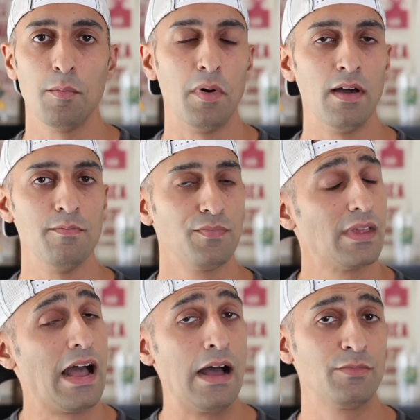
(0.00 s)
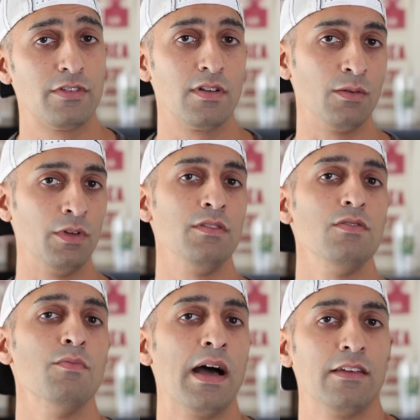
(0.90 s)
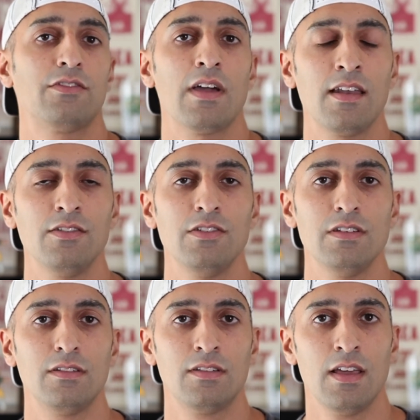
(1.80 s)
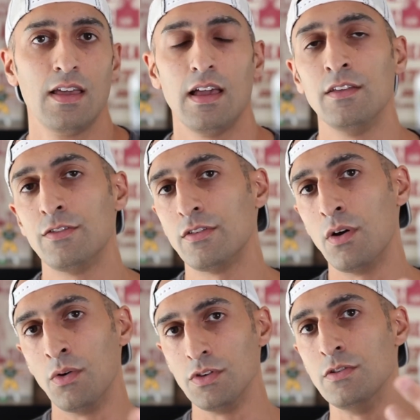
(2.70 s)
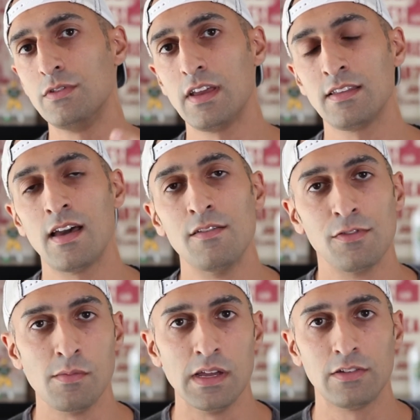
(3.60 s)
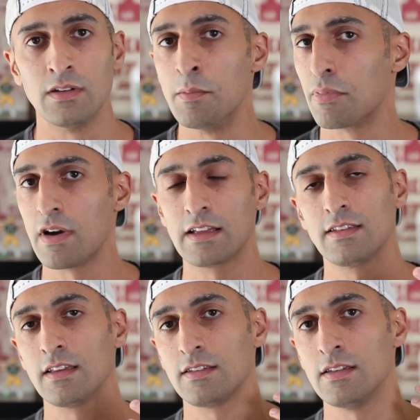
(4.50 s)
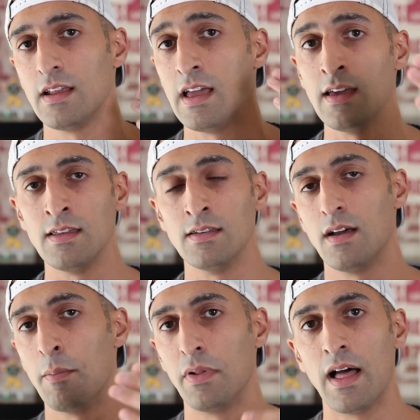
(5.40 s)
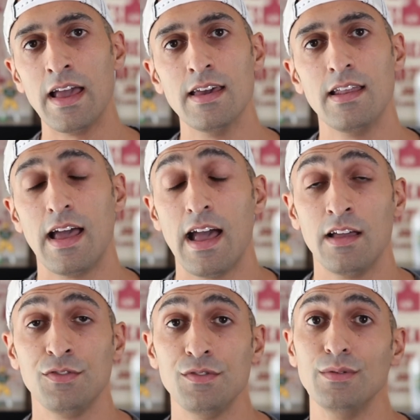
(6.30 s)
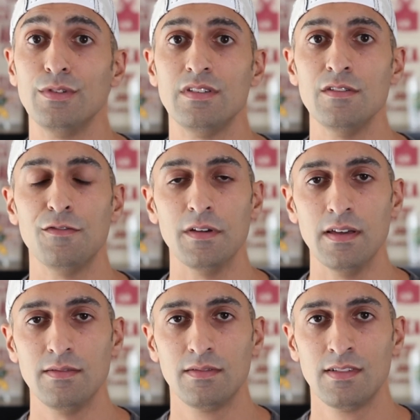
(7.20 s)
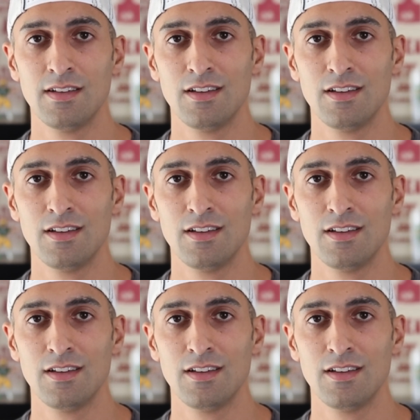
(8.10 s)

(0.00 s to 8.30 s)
But I'm sharing with you my strategies, and so you take that information and process it and apply it as you see fit.